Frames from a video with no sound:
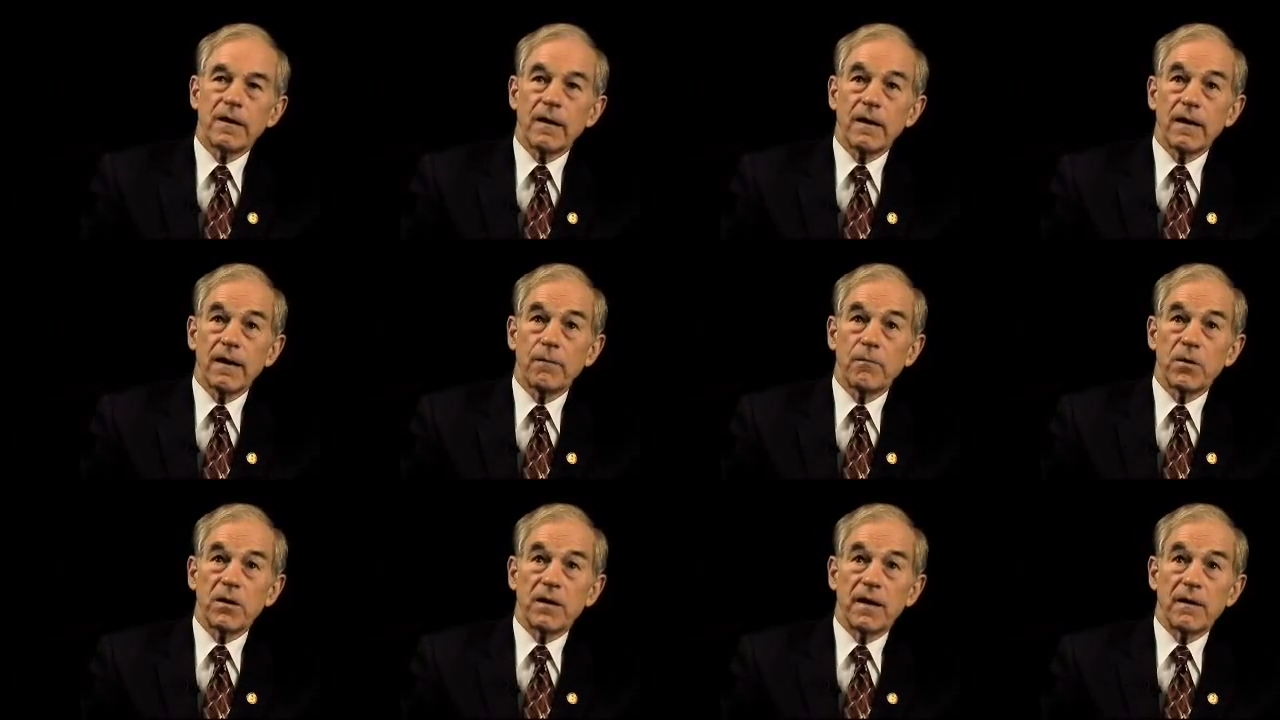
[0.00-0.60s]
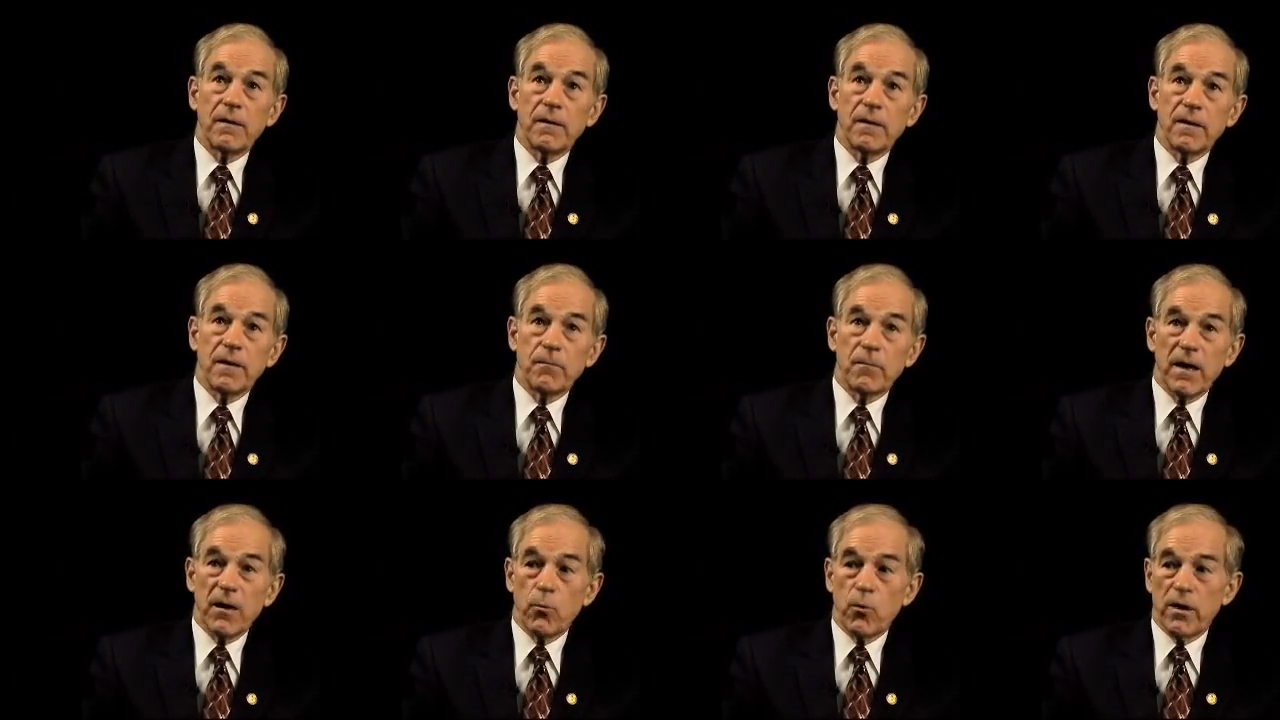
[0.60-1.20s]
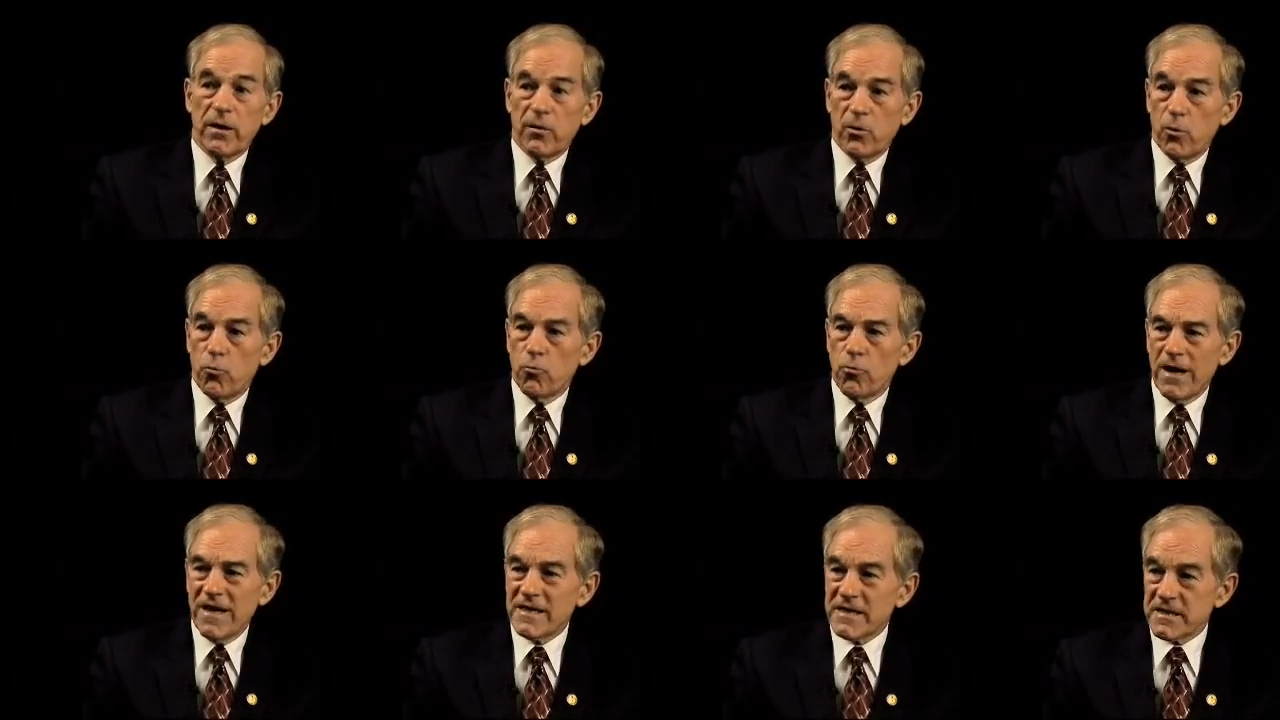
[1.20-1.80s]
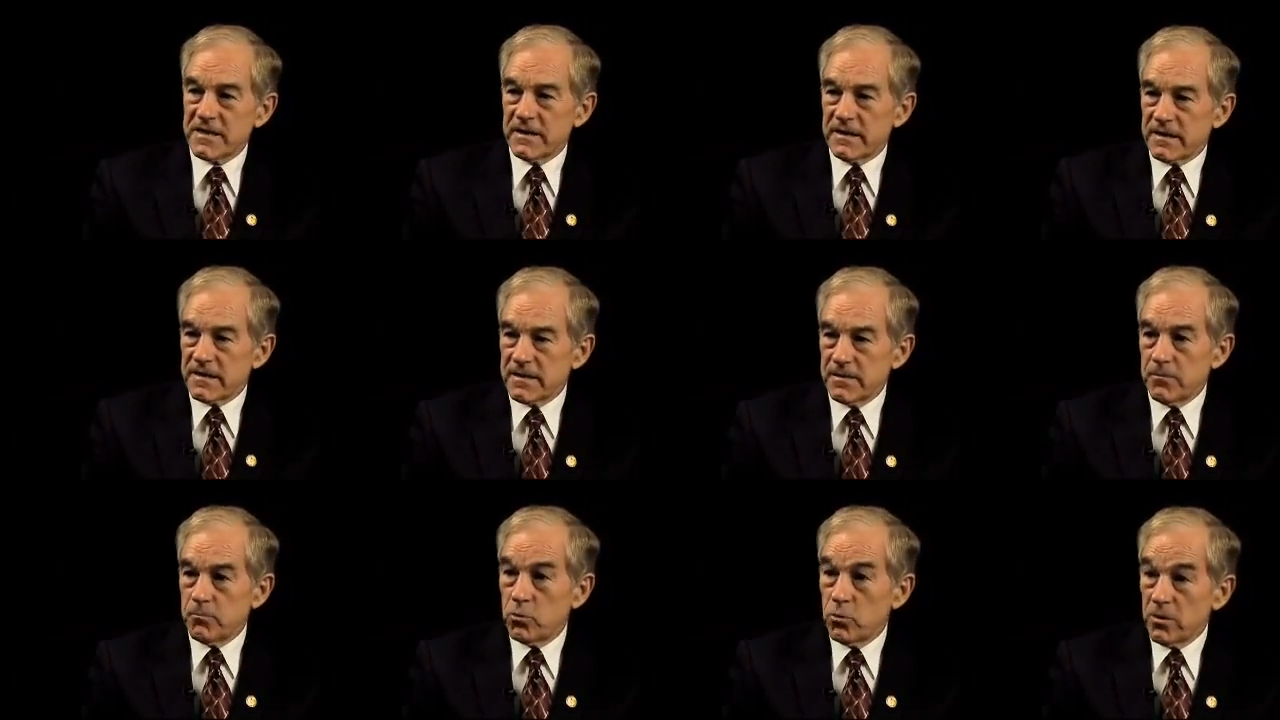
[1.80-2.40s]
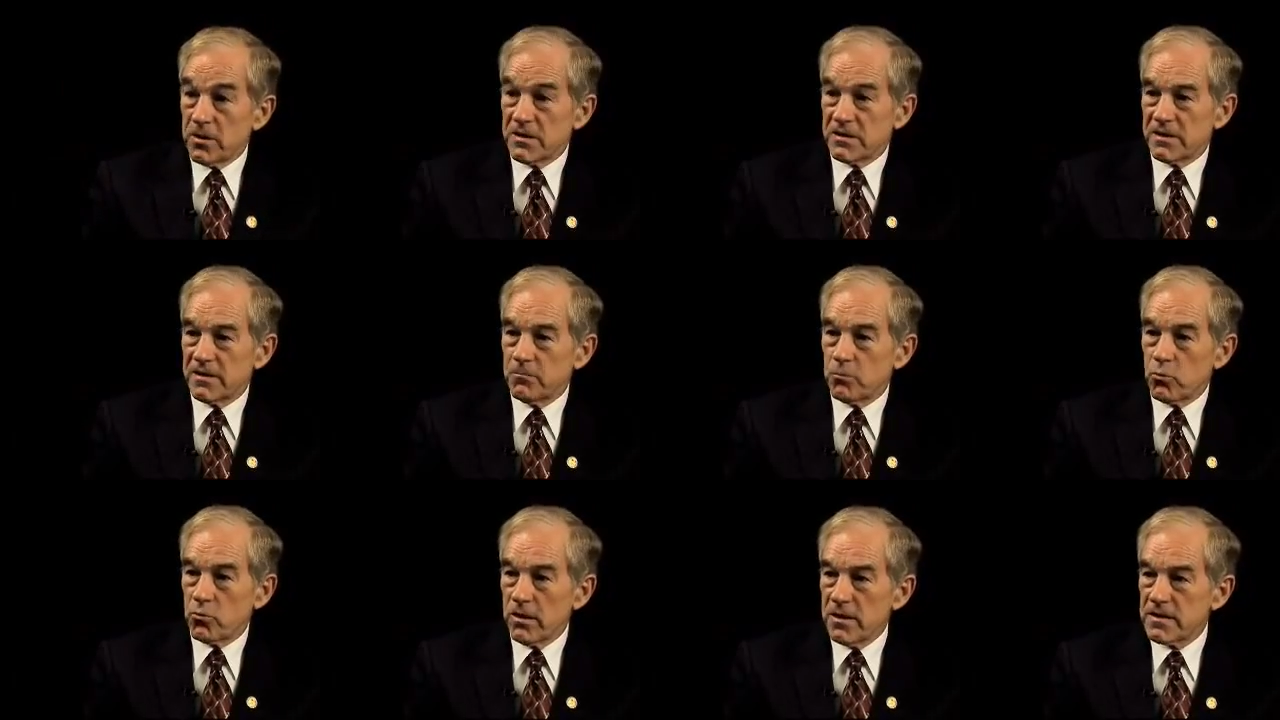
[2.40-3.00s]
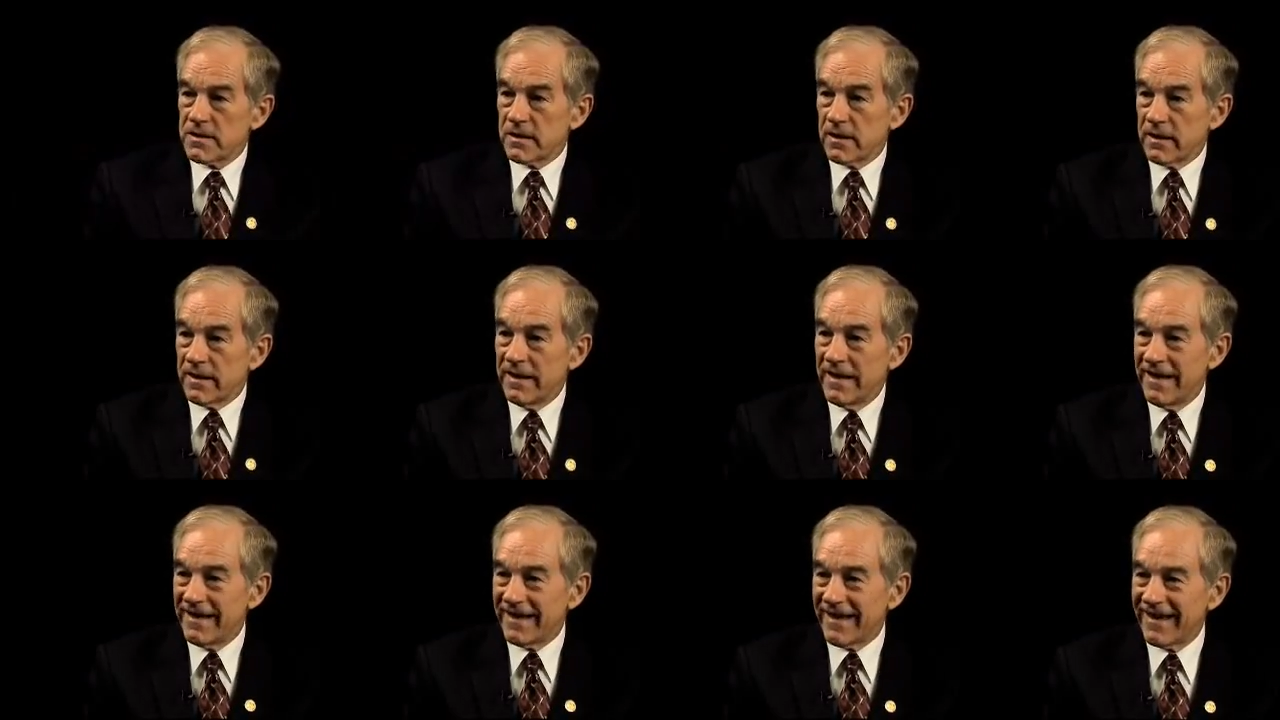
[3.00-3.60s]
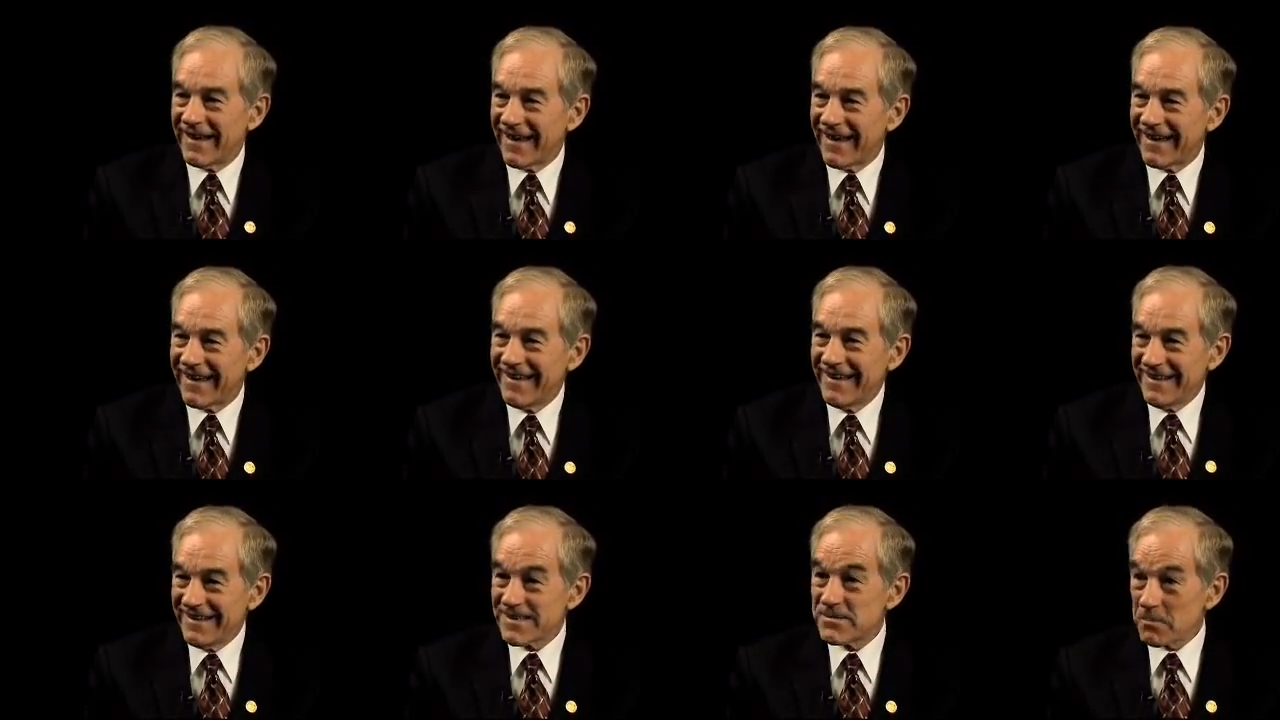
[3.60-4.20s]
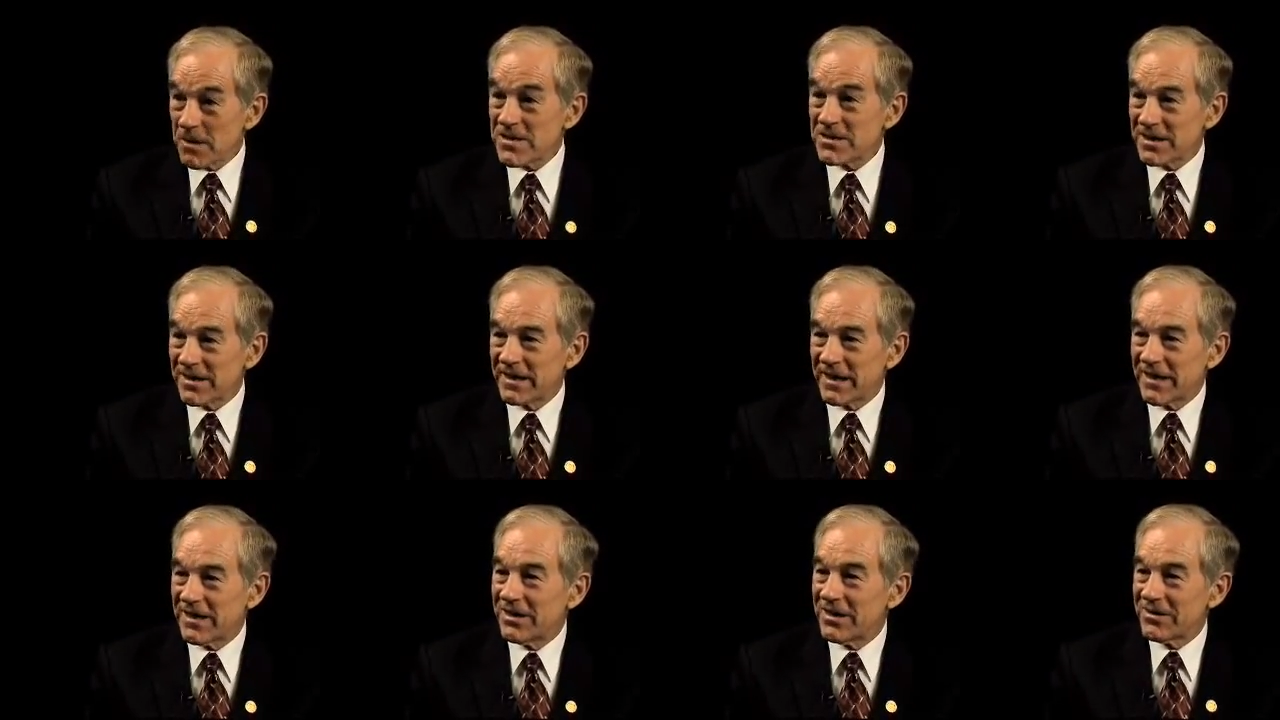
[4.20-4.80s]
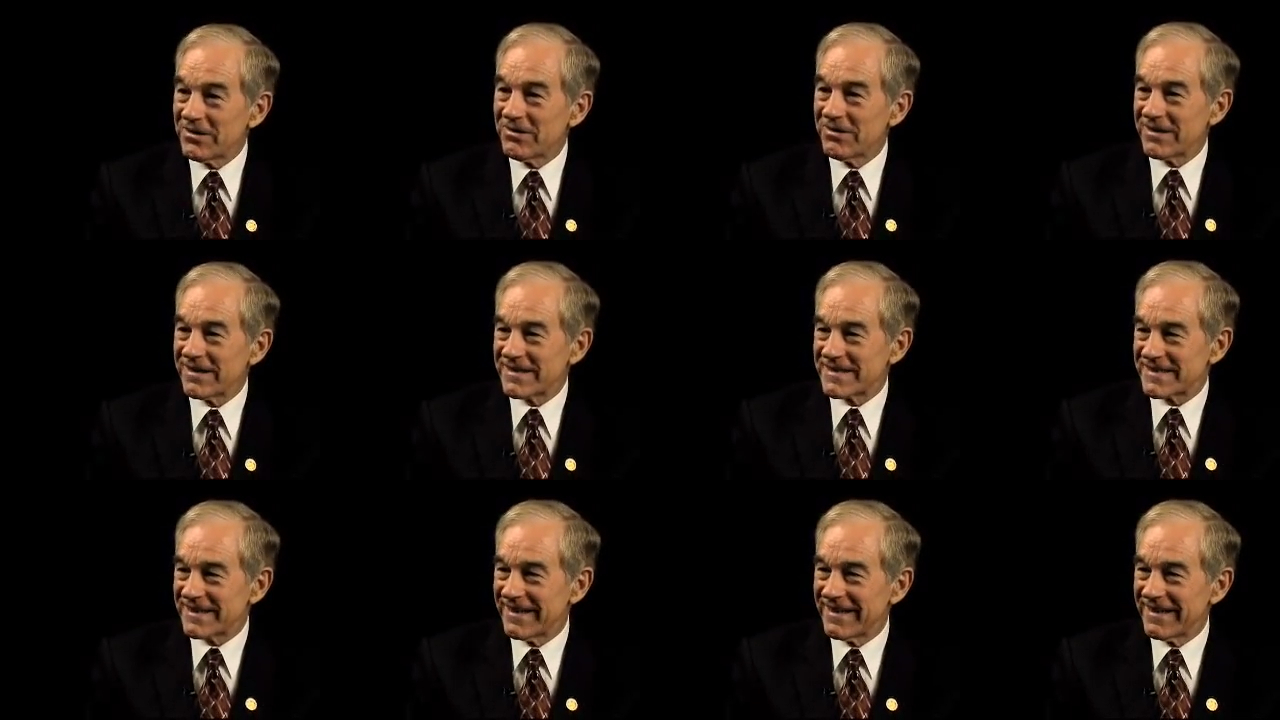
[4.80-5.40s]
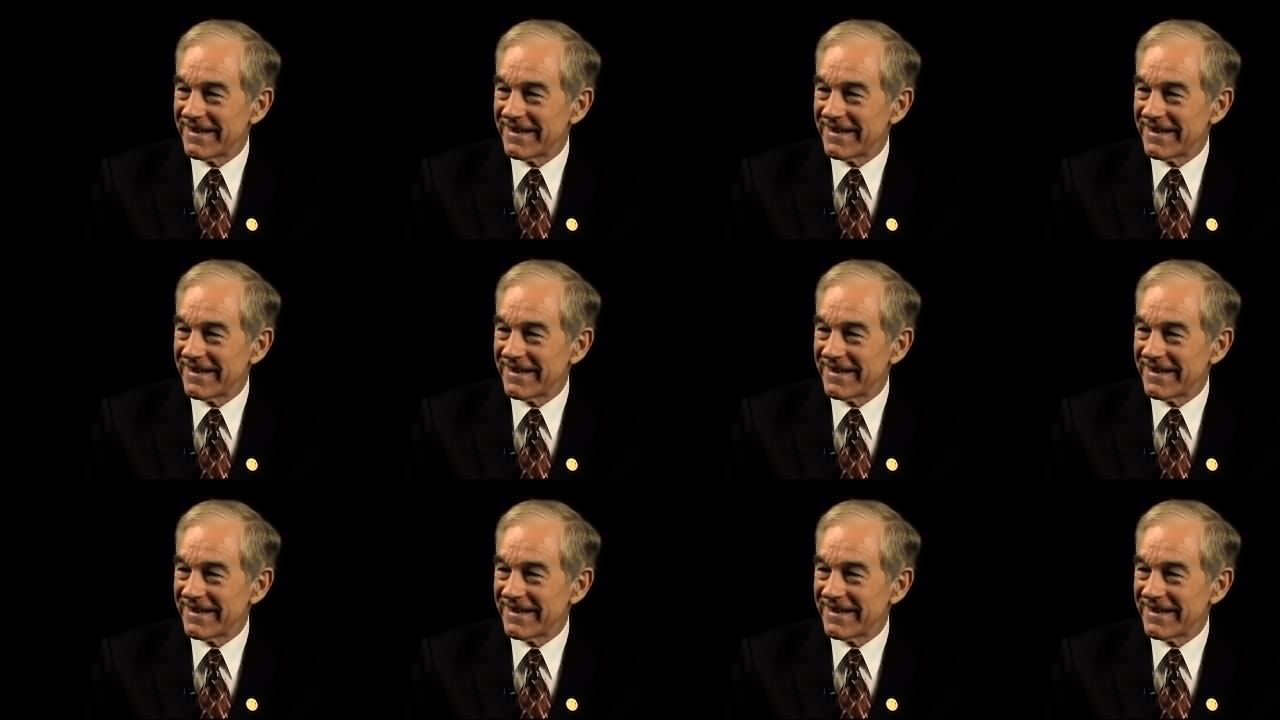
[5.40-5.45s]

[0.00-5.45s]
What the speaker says: Yeah, but they might want to arrest us and put us in prison, especially Congress.